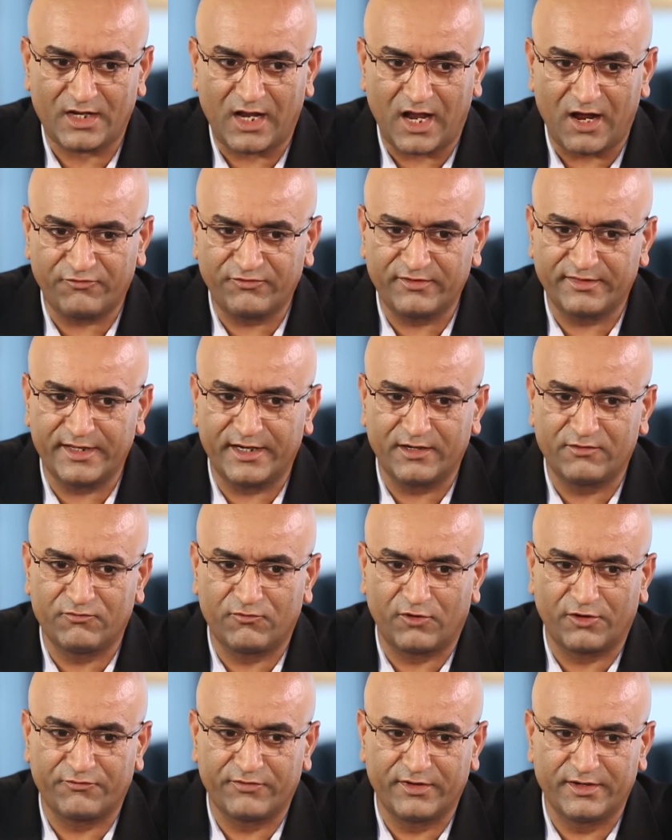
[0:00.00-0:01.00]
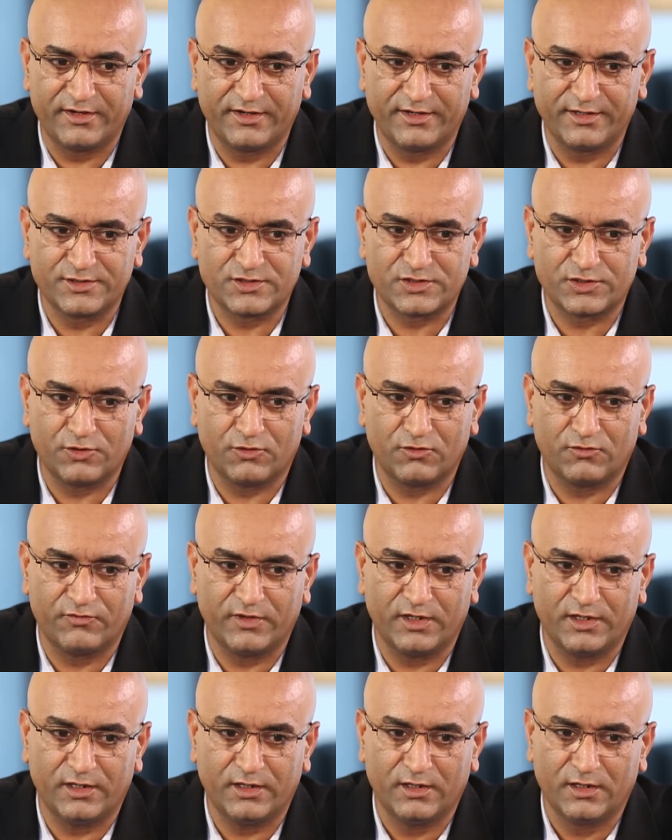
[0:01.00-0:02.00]
After that, what we did is,
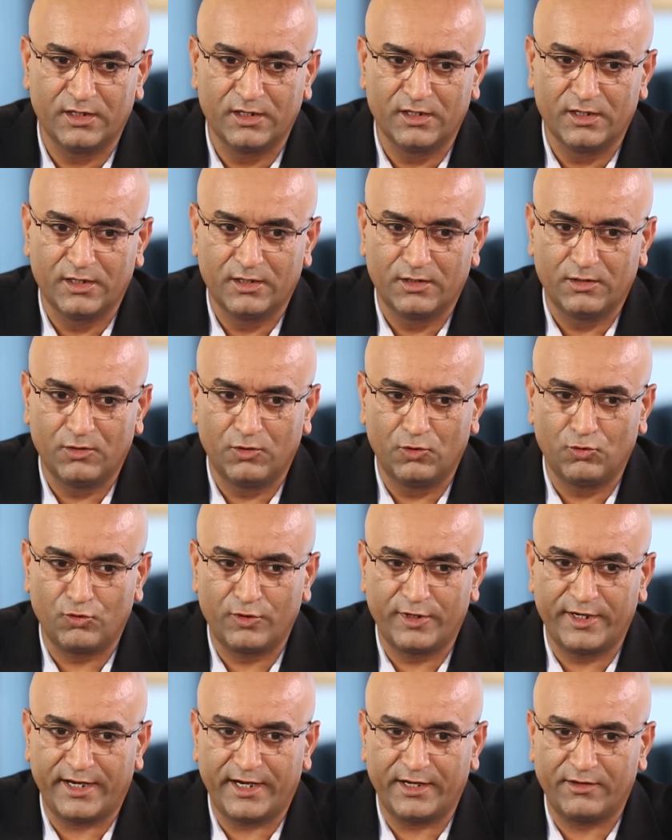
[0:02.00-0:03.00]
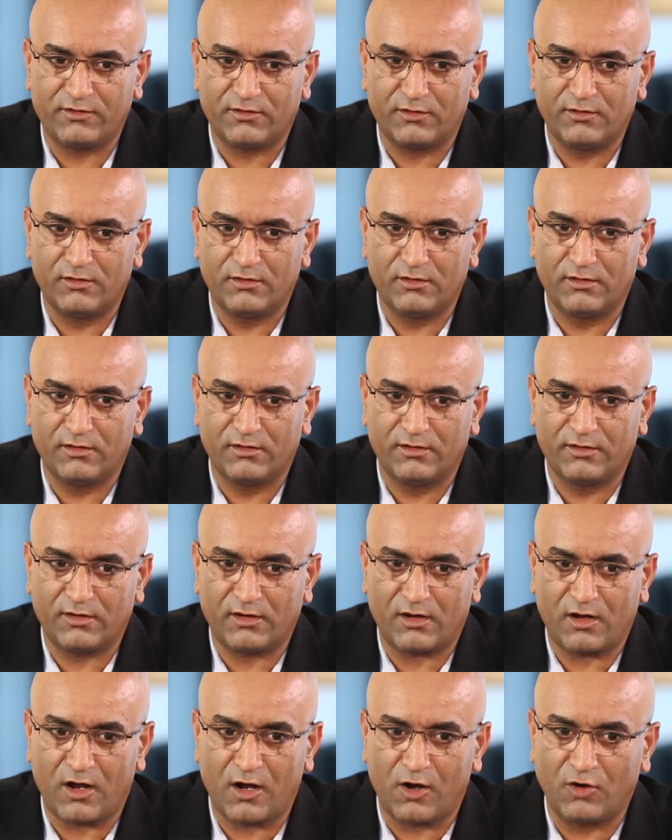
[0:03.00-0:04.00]
we looked at
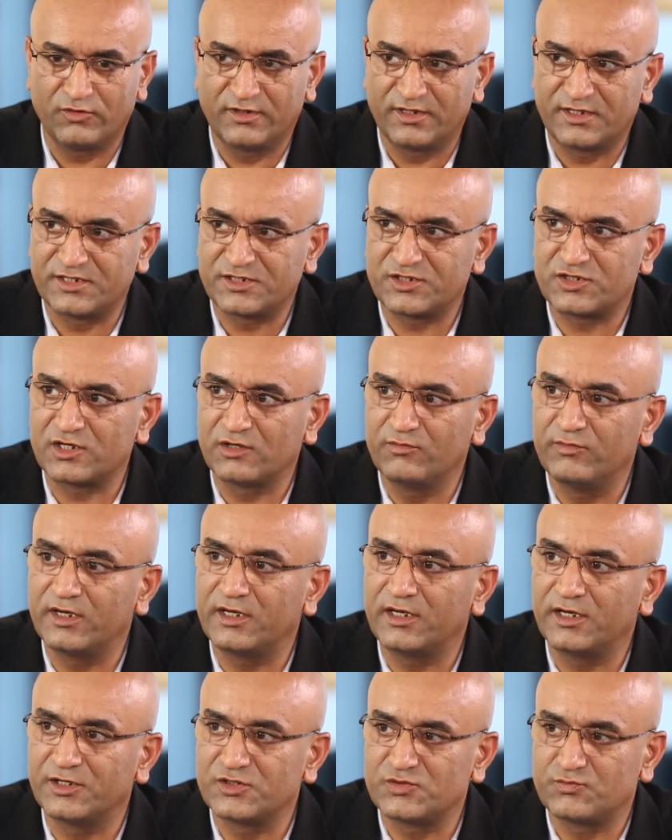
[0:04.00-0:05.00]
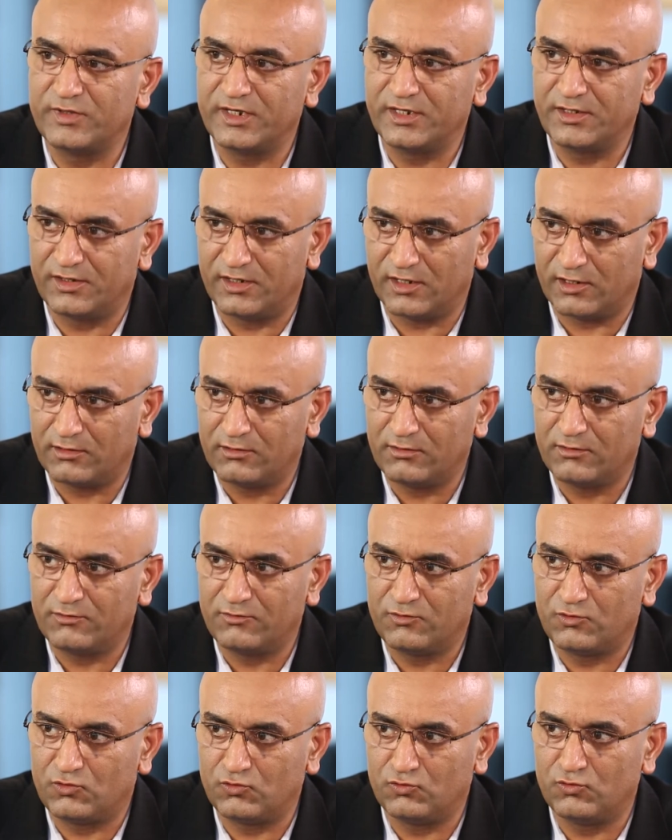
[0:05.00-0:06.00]
how the decision making is being done
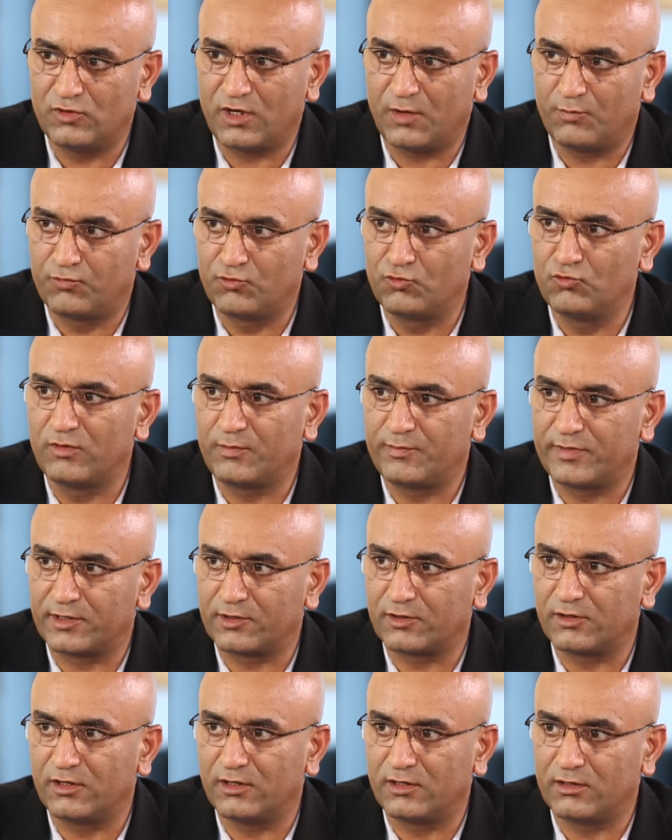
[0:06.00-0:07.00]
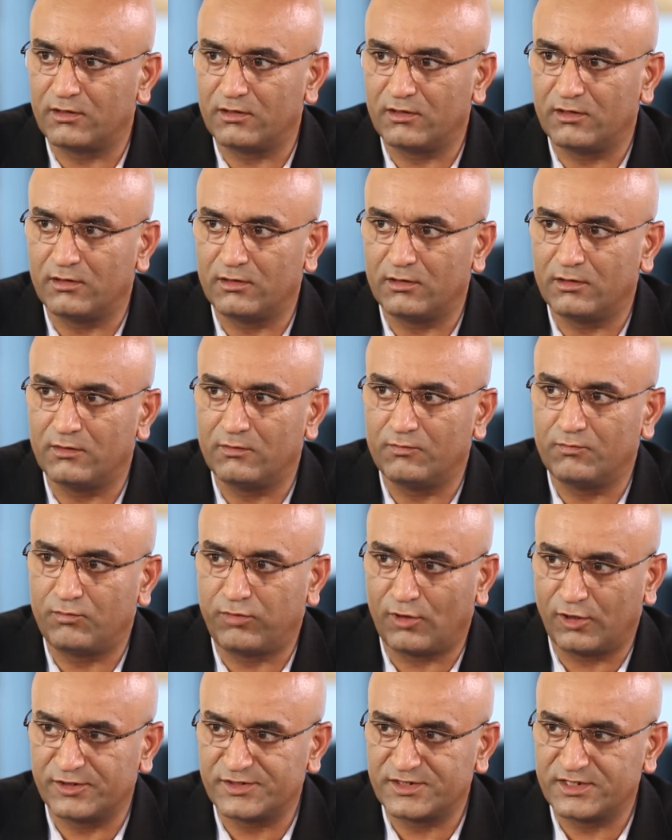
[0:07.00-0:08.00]
to approve a particular
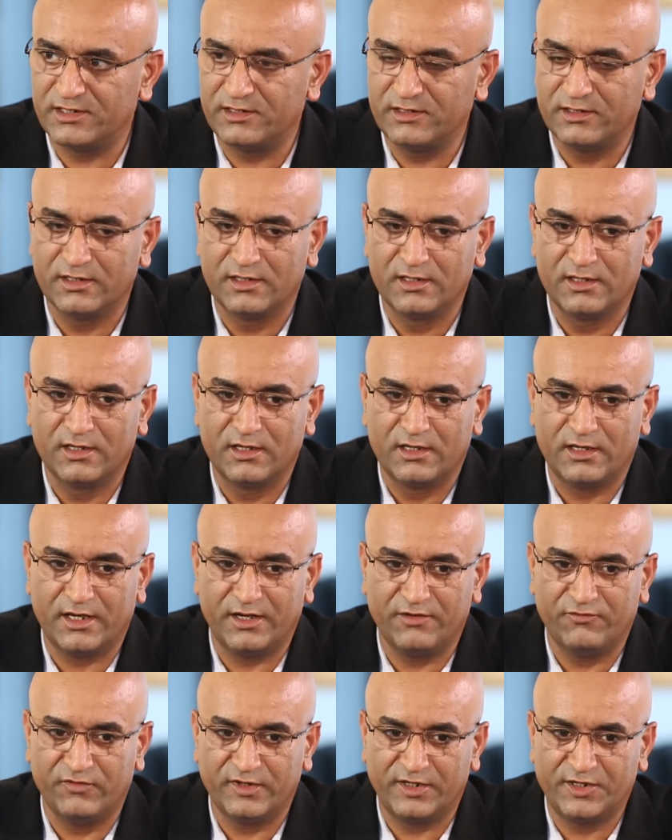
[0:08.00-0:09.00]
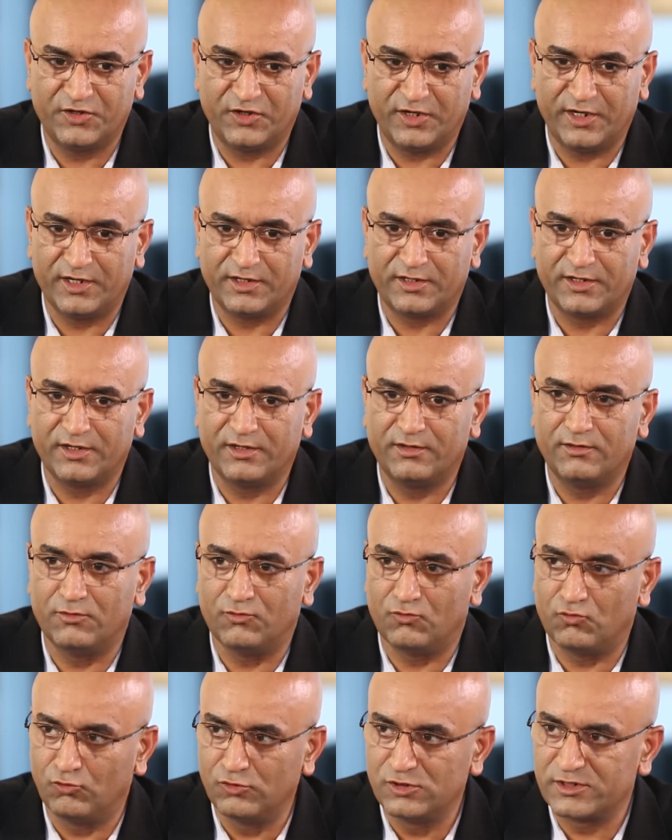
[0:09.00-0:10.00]
policy, and we created
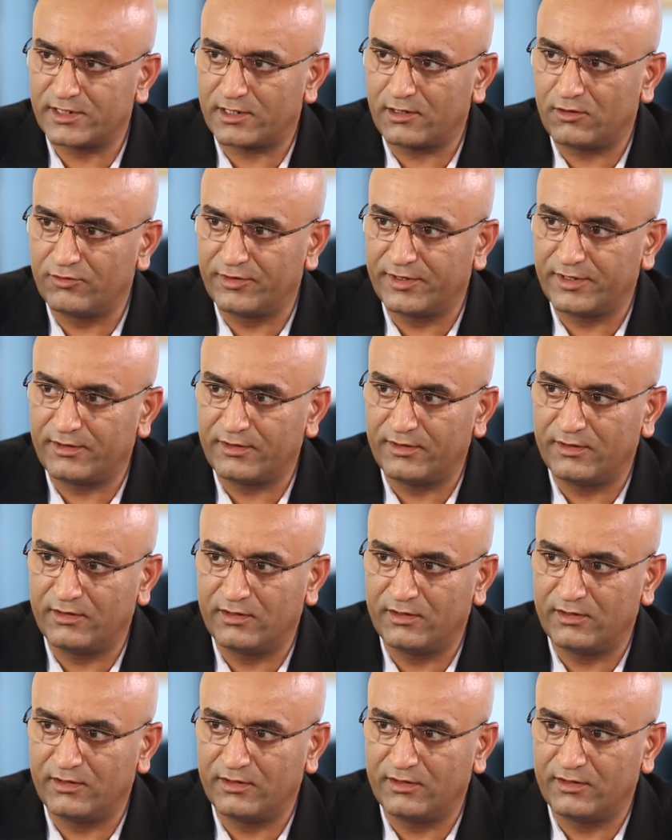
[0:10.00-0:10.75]
rules around it.